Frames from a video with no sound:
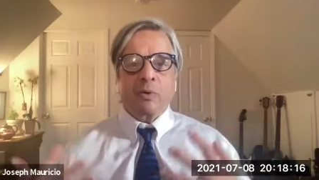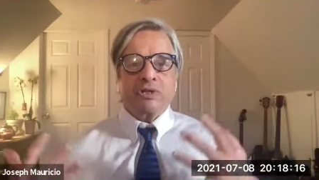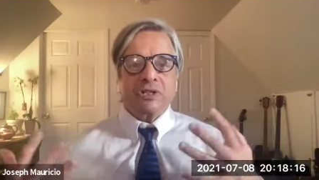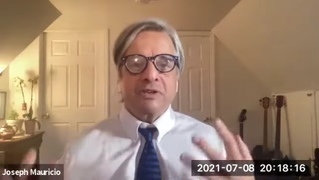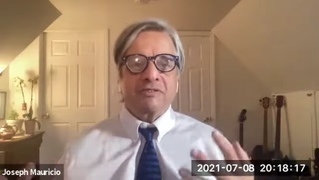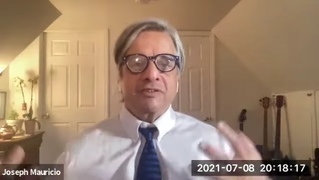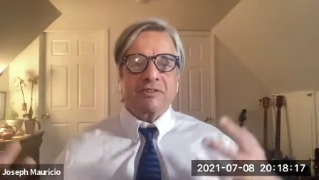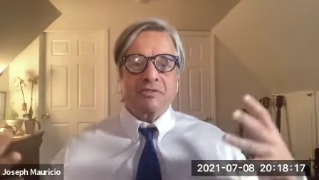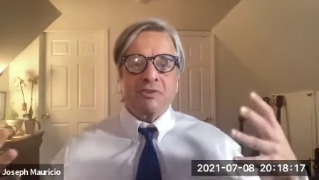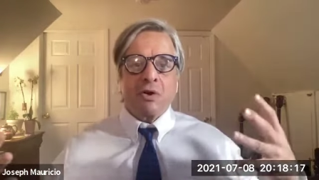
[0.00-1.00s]
which gives
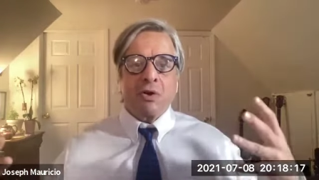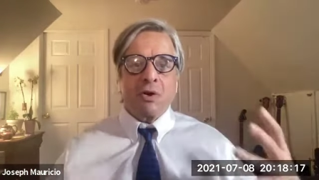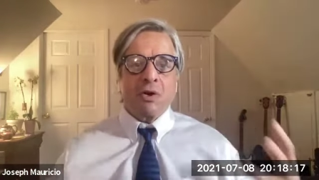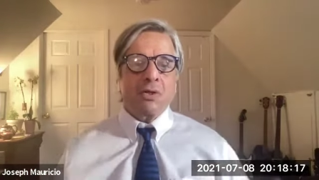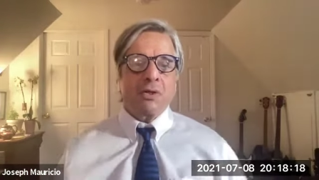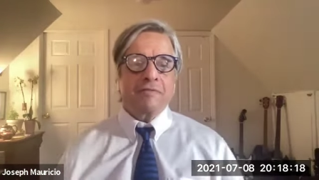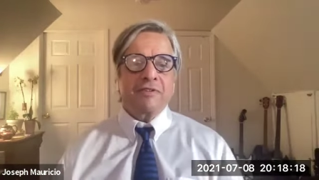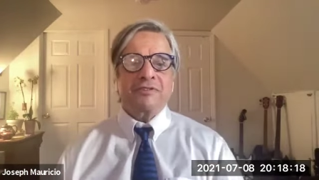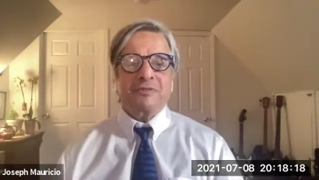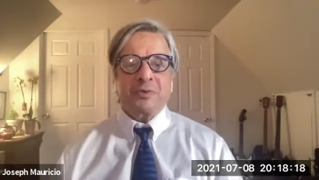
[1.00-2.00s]
us all
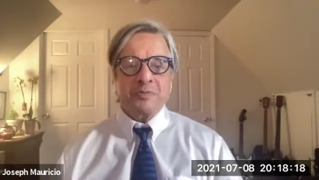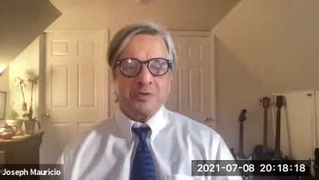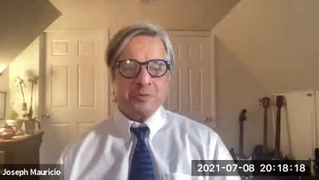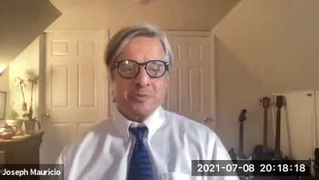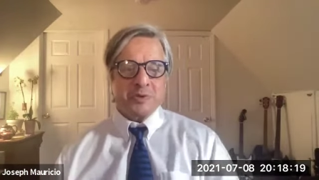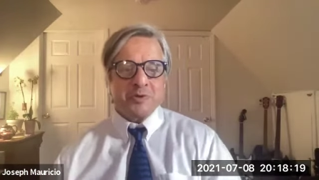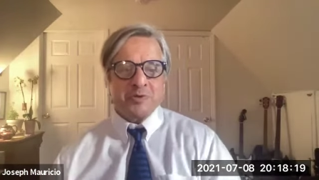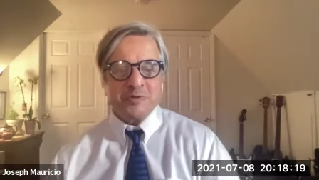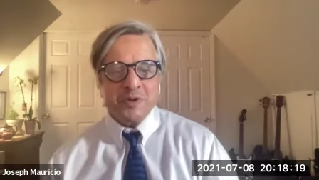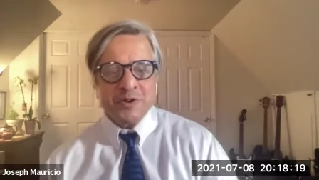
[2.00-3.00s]
of this room to
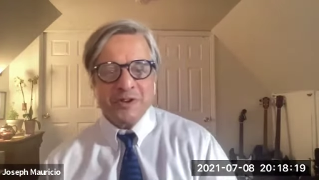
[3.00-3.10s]
move.